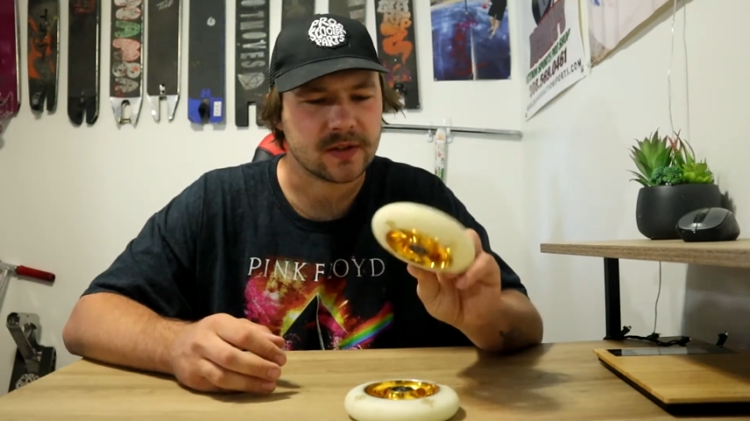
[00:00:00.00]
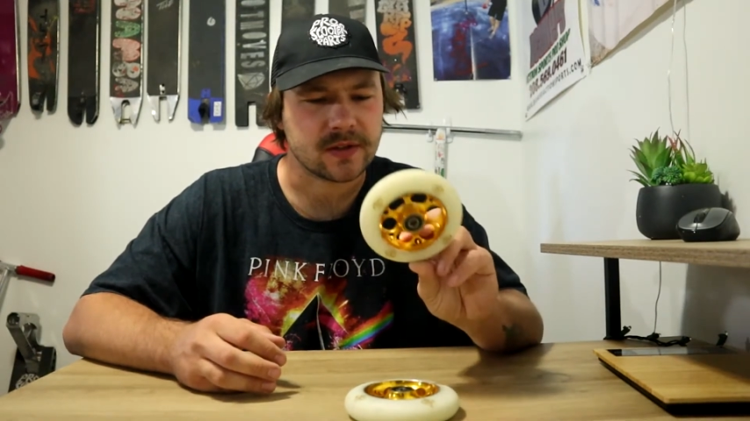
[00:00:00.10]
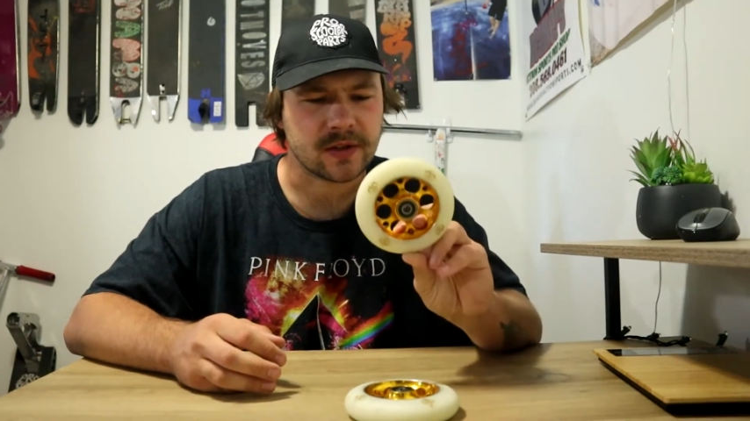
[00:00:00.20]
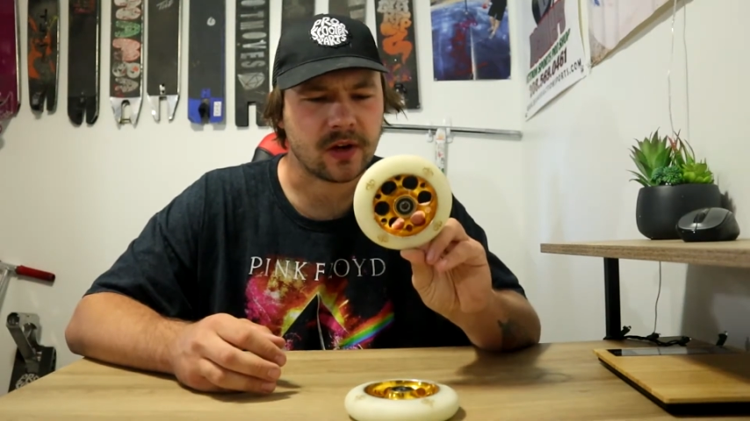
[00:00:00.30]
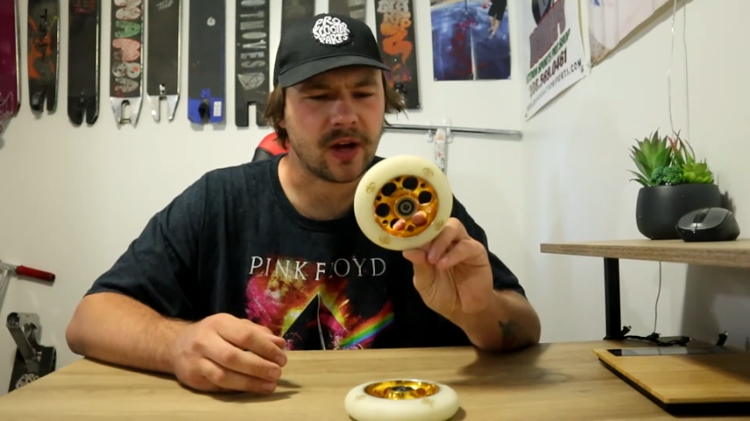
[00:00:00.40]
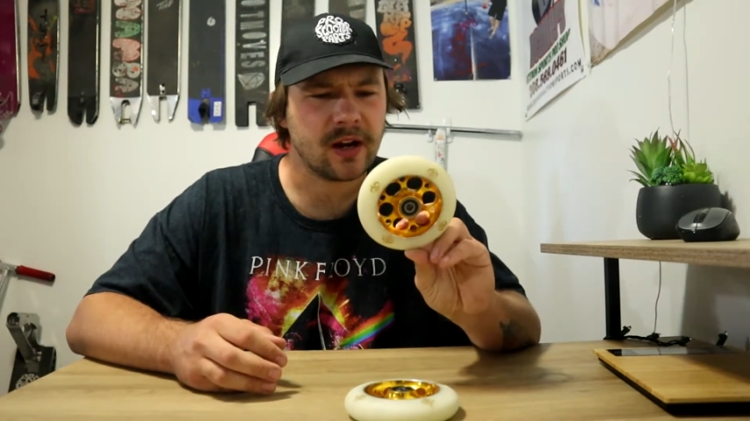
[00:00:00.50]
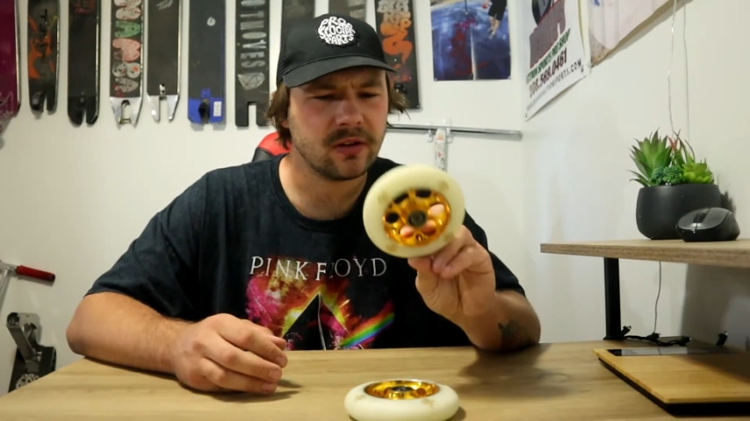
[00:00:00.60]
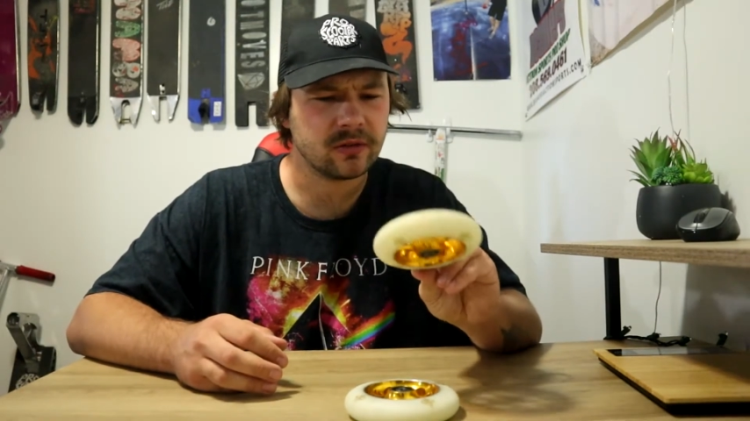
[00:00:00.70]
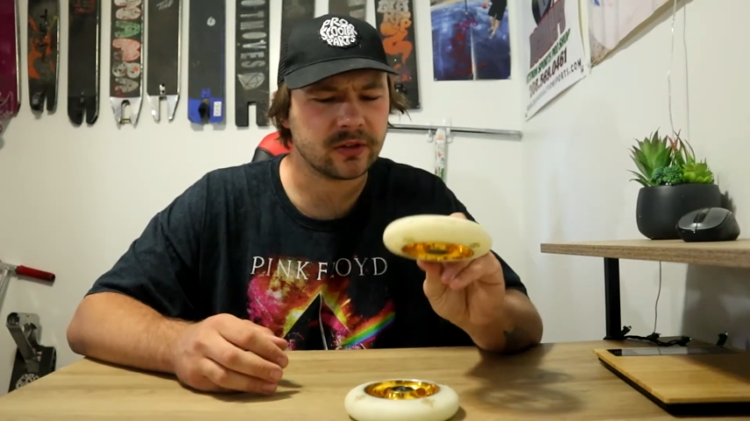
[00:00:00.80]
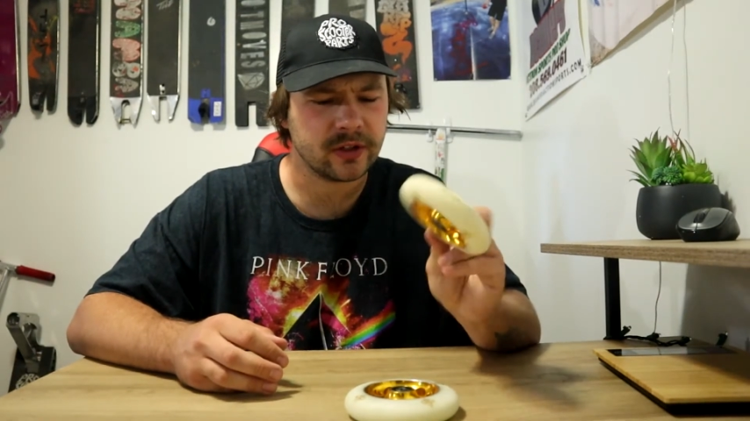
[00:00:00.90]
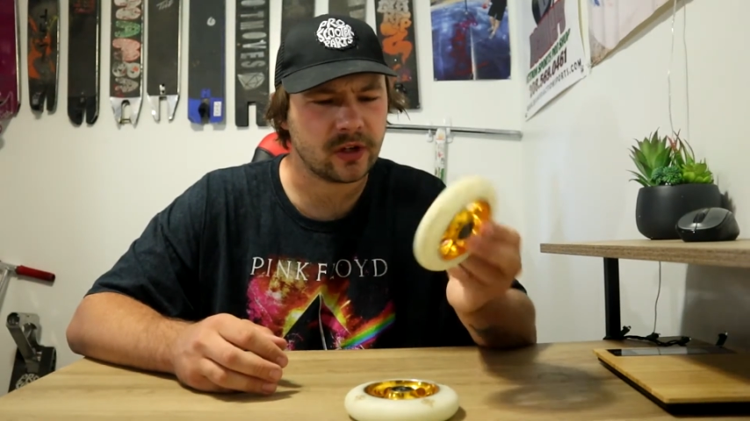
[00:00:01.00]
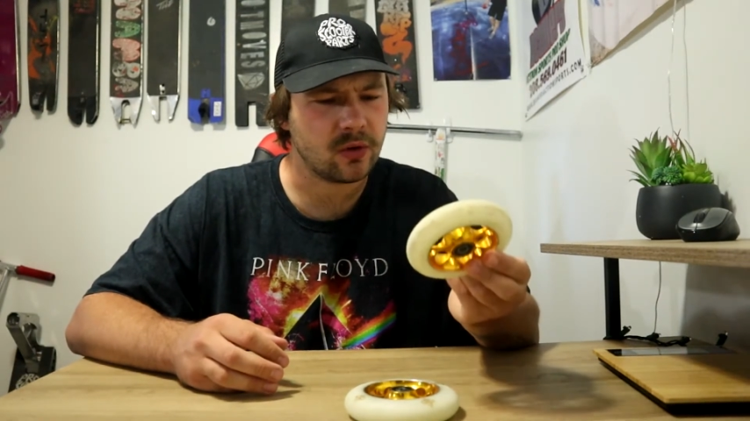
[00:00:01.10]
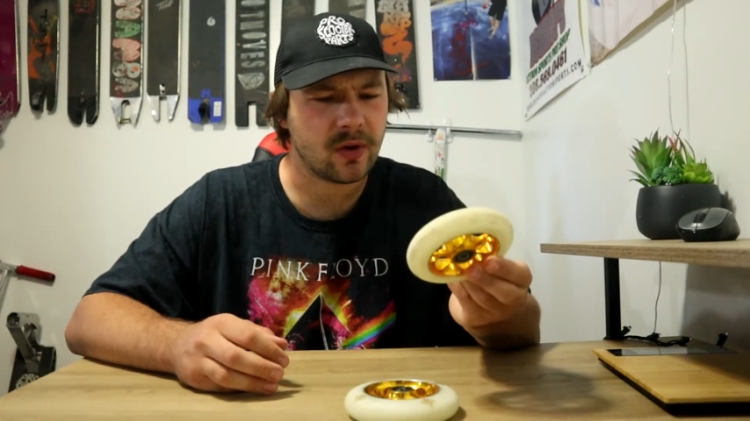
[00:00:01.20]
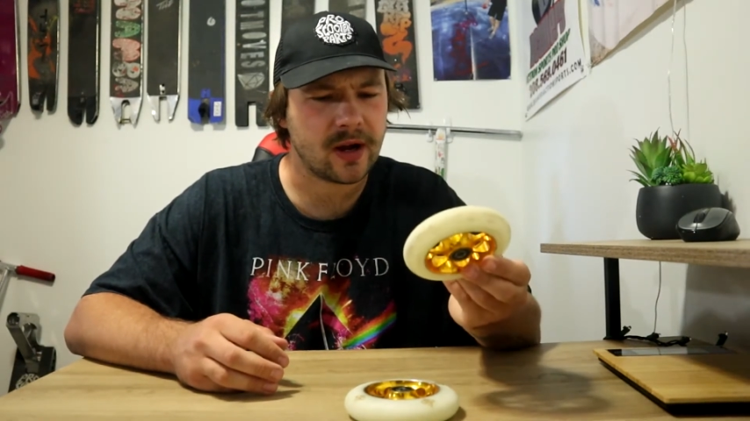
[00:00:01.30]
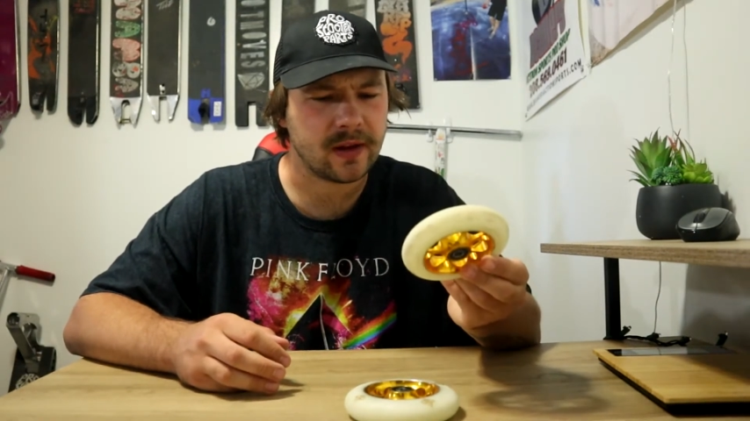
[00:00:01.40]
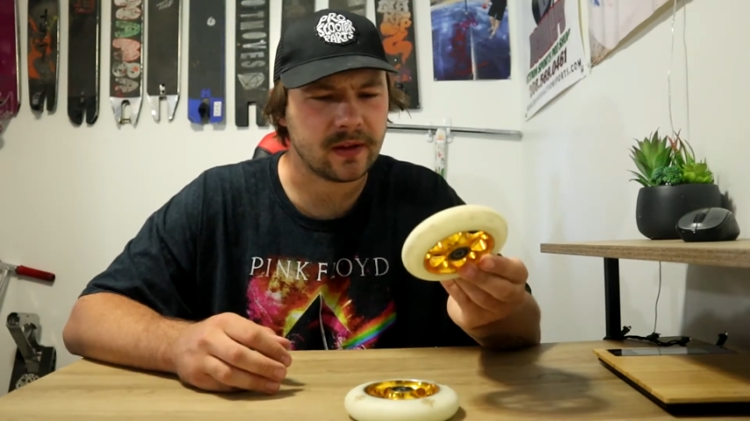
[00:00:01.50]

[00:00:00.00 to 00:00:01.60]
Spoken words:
So I don't really know why